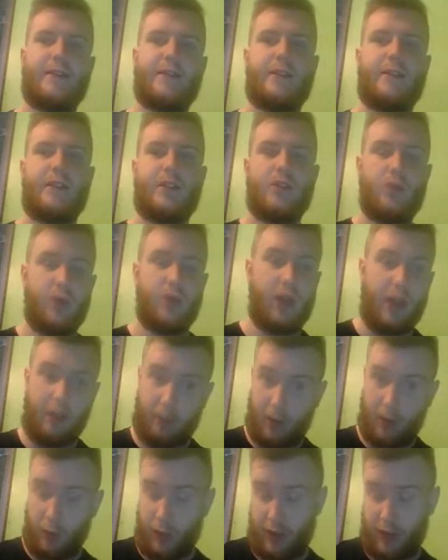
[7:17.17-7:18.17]
so we are a
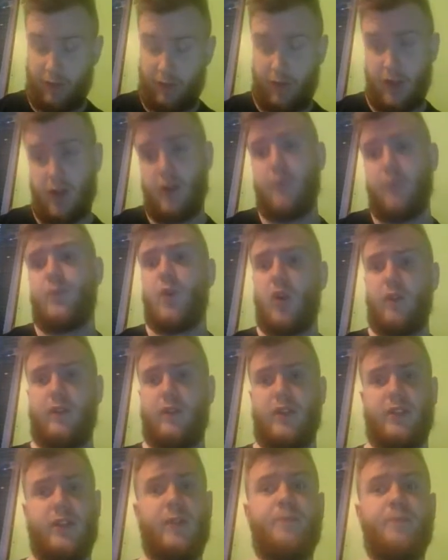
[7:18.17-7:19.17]
bit weak to fairy
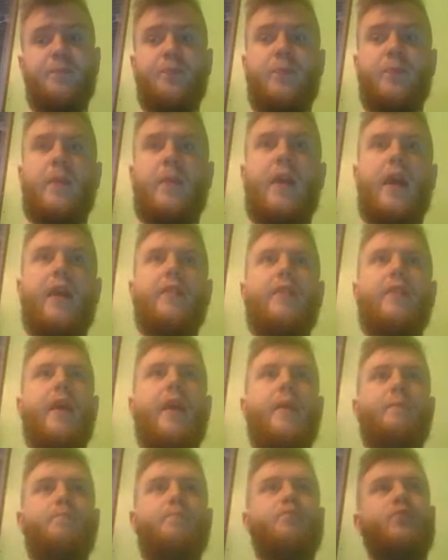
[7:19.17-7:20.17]
obviously, and
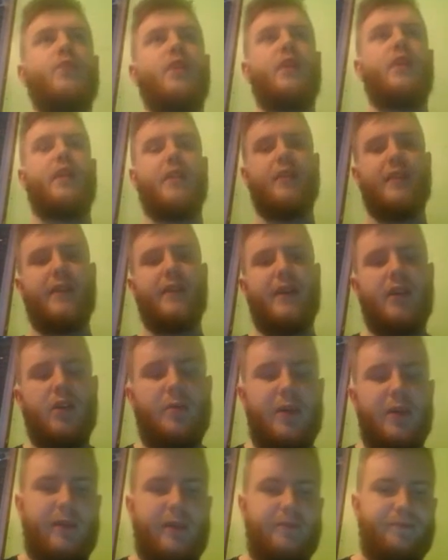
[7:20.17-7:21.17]
a
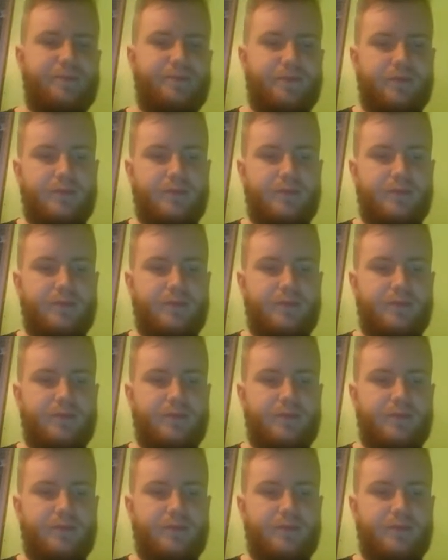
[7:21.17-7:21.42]
little bit,